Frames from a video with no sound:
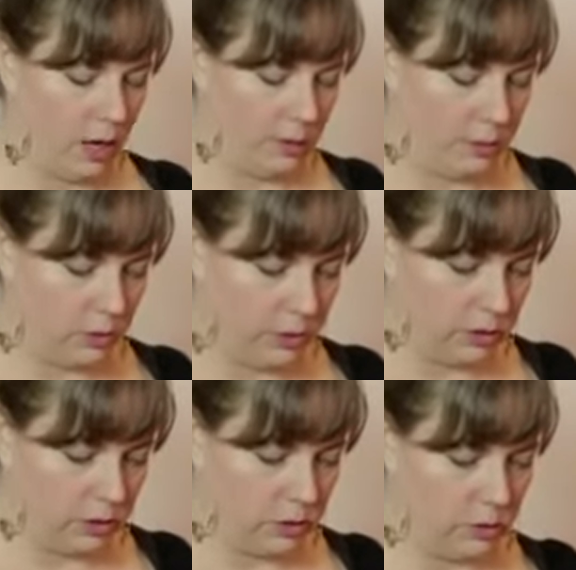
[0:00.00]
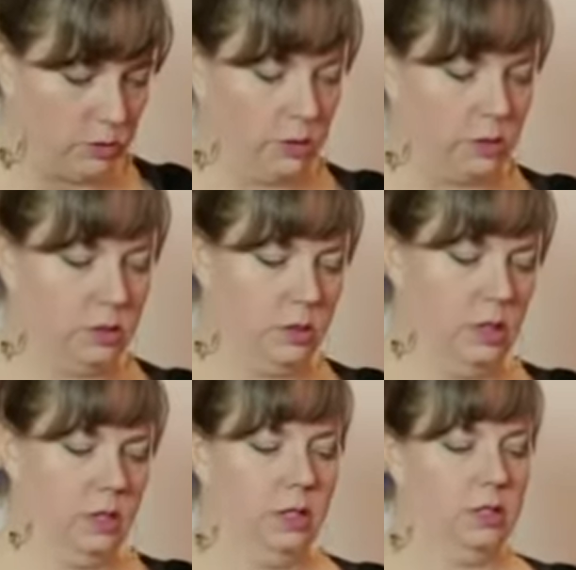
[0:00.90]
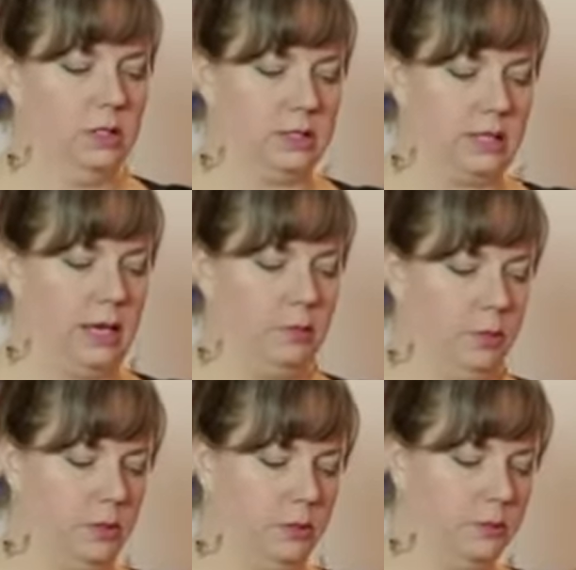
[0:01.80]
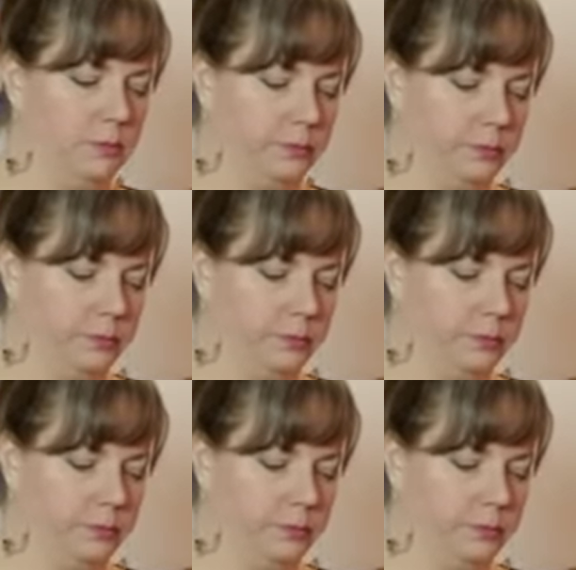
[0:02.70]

I'm going to use this cable.